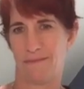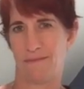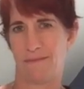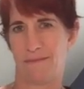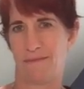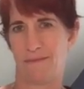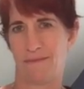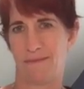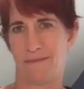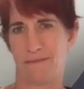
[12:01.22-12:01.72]

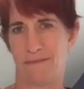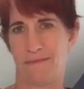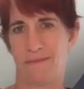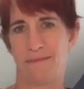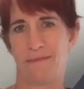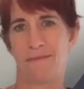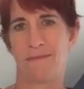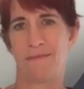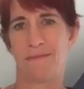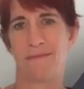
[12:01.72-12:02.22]

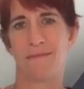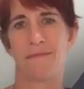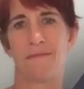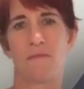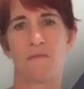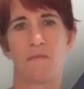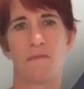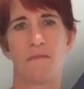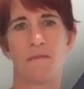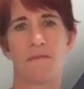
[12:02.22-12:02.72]

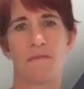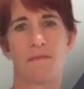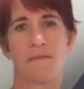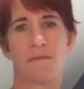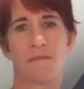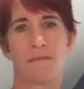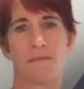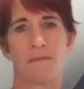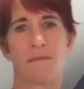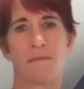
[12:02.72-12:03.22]

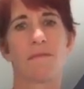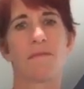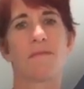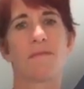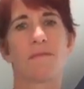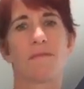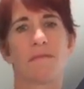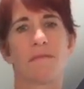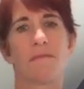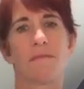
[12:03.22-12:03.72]

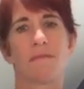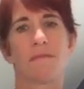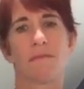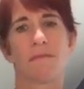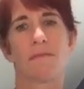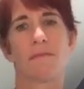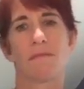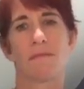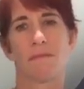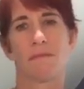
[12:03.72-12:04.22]

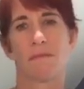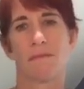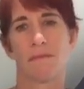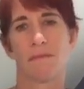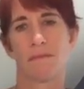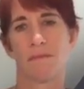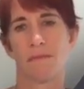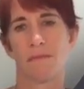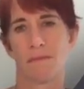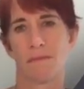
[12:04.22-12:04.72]

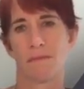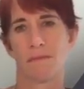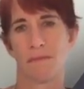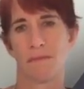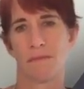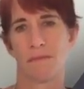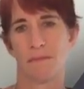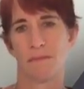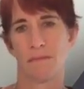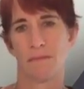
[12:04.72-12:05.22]

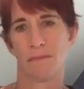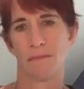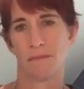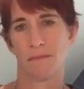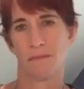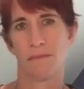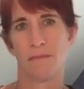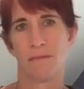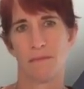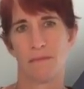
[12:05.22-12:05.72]

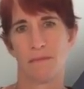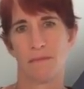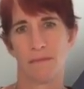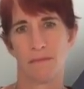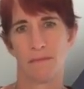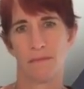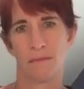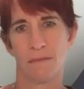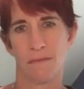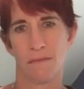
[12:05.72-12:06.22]

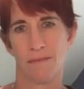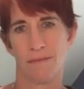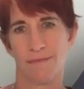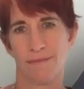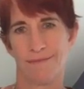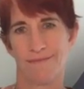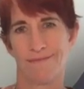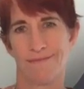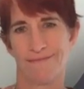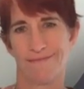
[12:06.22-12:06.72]

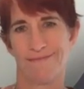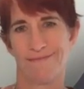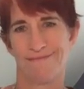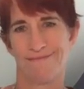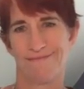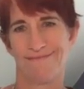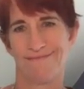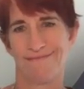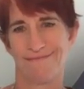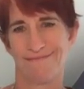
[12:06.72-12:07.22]

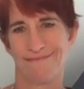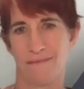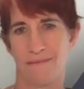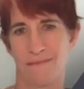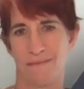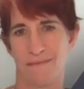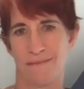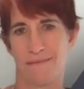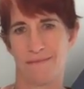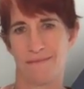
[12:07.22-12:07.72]

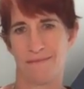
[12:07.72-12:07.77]
(not speaking)